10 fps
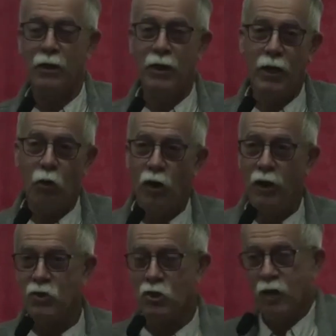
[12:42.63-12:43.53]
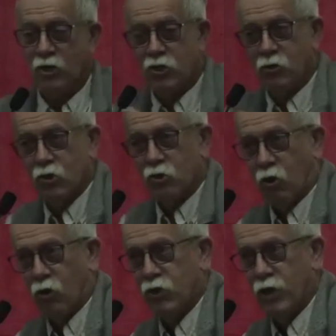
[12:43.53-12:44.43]
Anyway, so my students
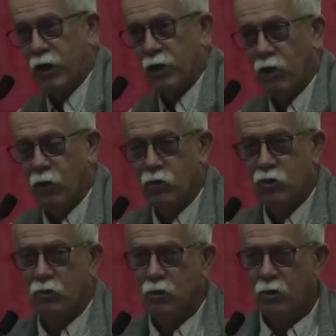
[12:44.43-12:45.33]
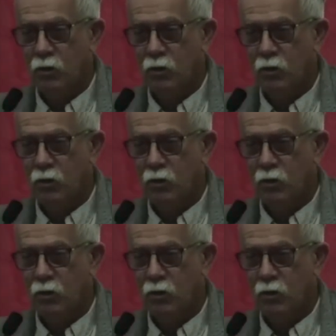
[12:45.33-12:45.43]
were all taking notes